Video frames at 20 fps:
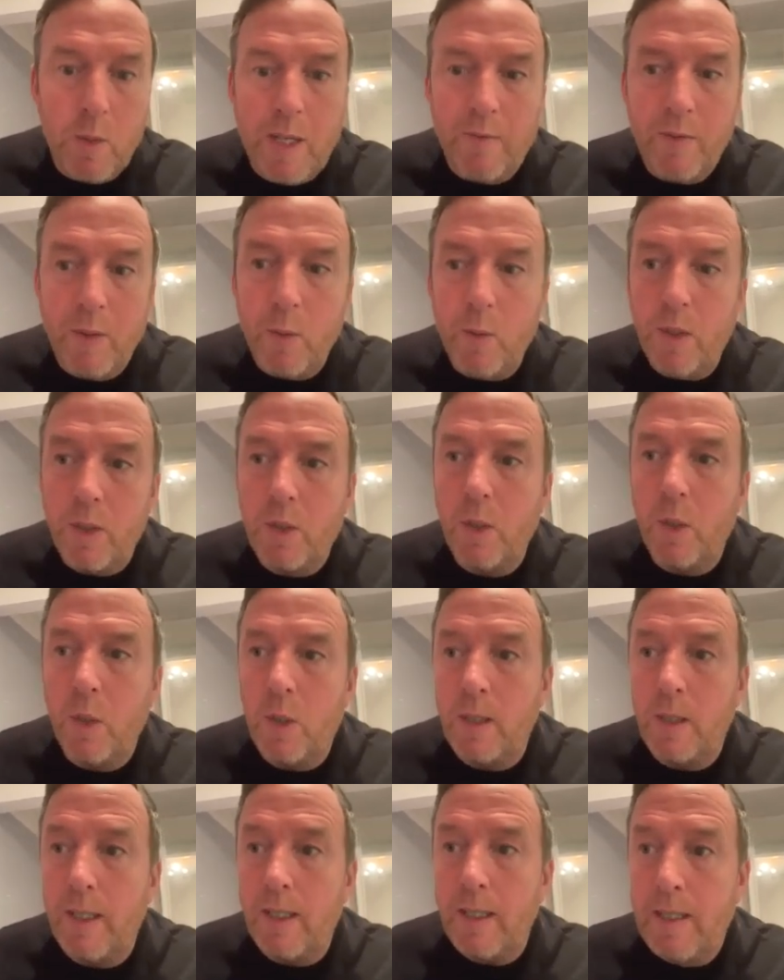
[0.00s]
whatever you want to
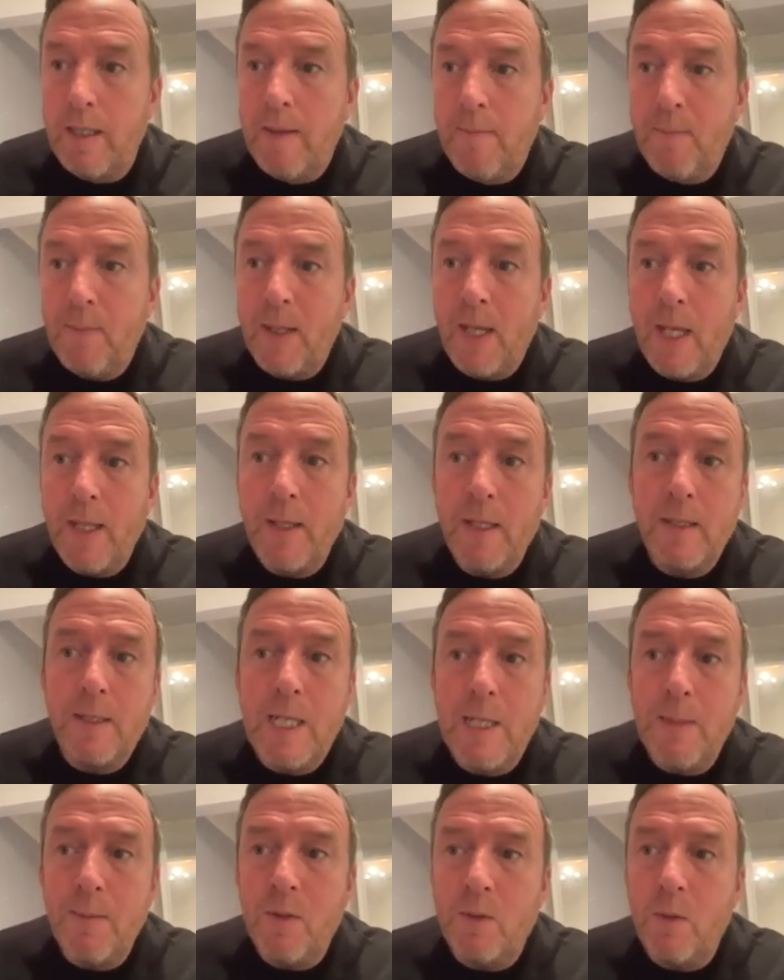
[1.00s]
call it. And the
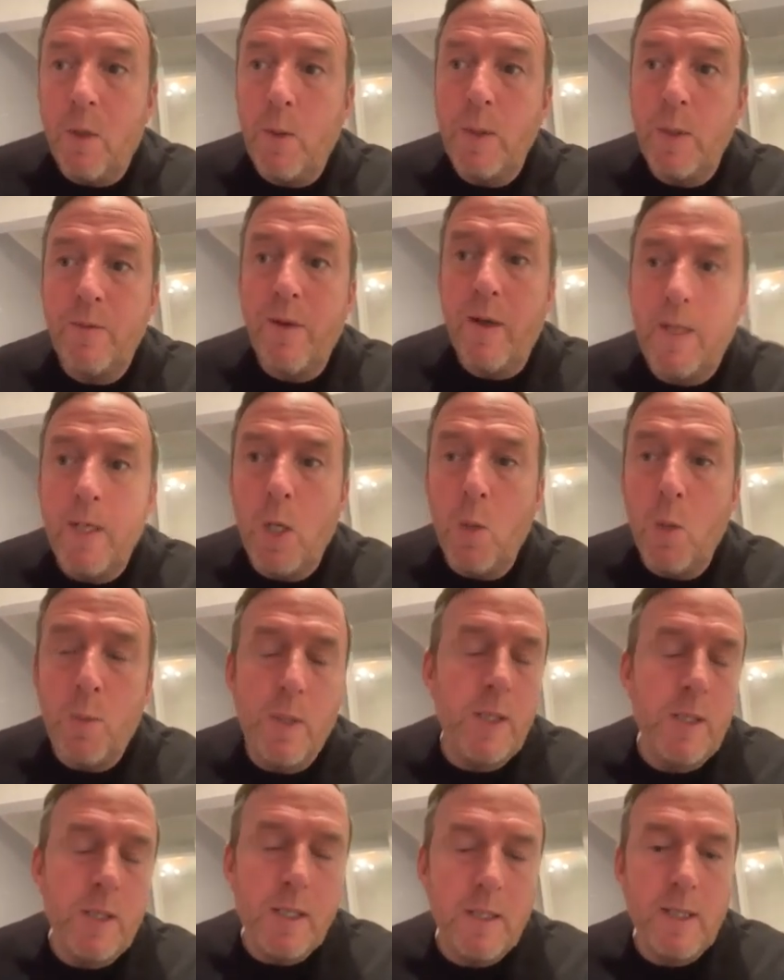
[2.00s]
team are always very
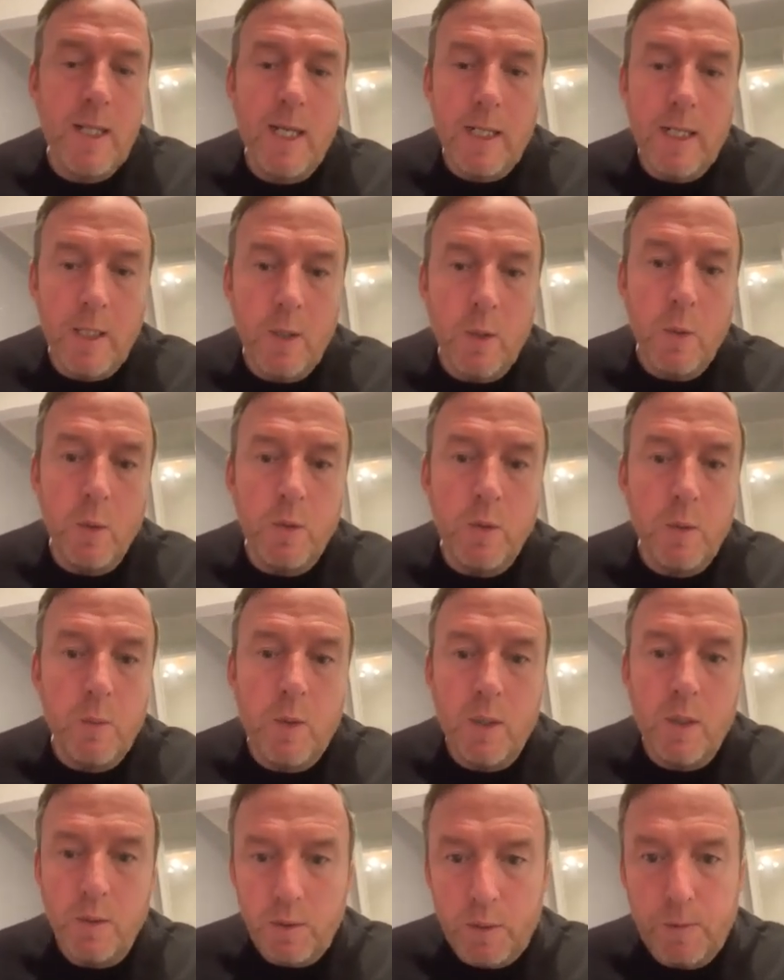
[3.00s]
open and attacking and good to
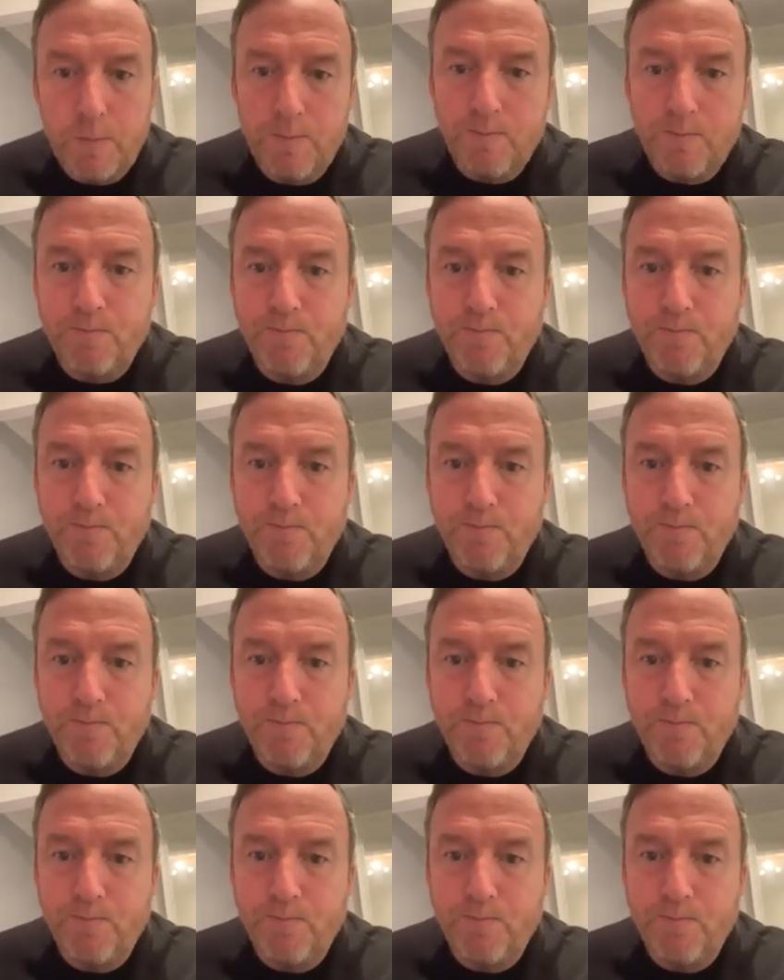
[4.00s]
watch.